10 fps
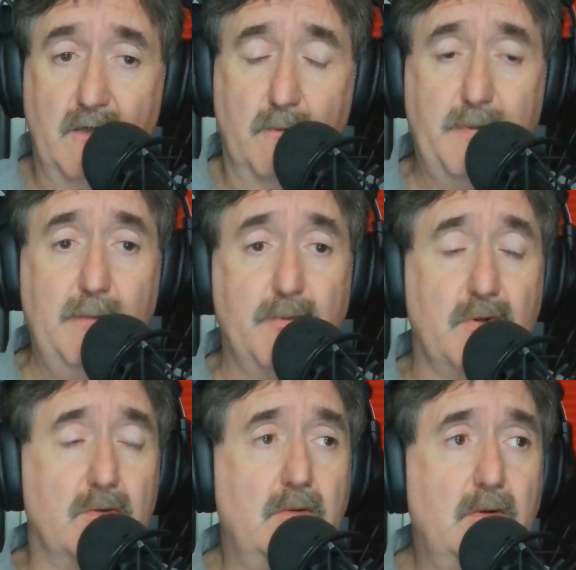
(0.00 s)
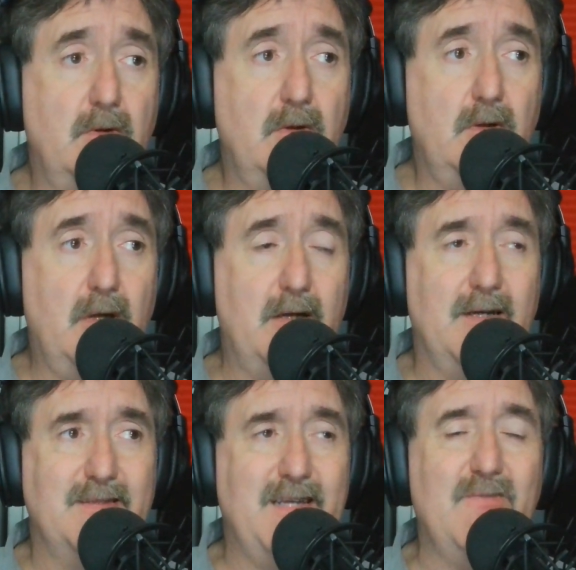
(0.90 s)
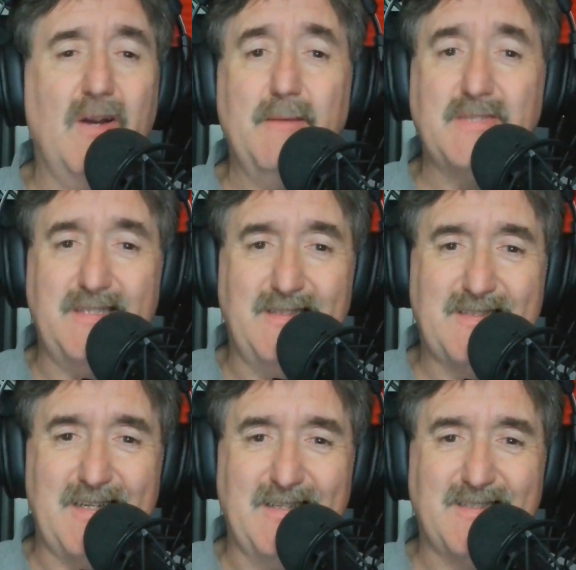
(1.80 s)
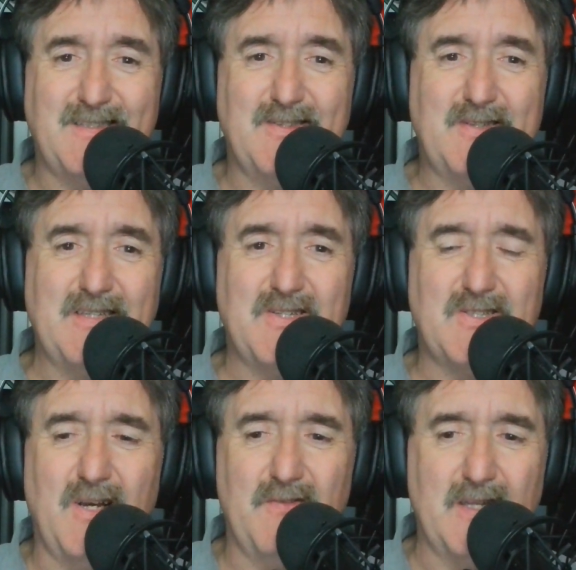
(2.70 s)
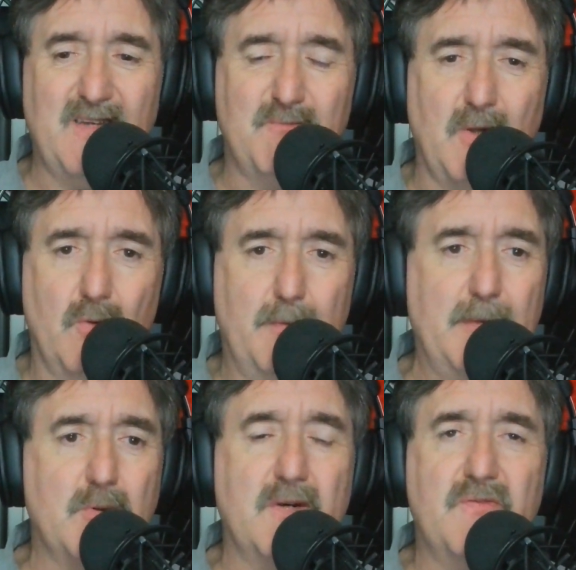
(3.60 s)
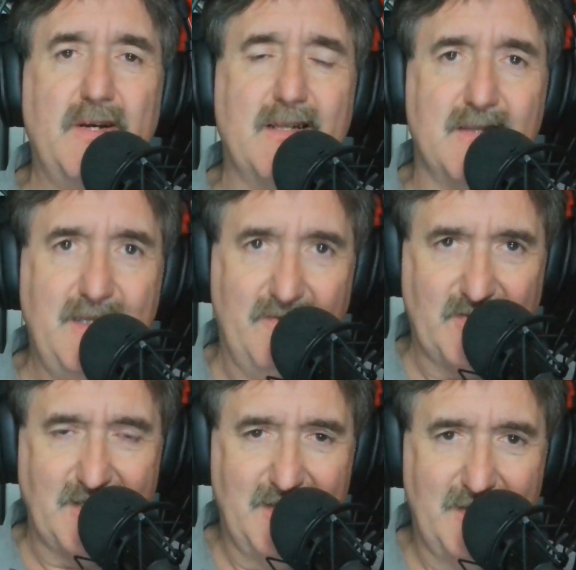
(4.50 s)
People, Dave Ramsey says you get yourself a leaf blower. People are afraid of leaves.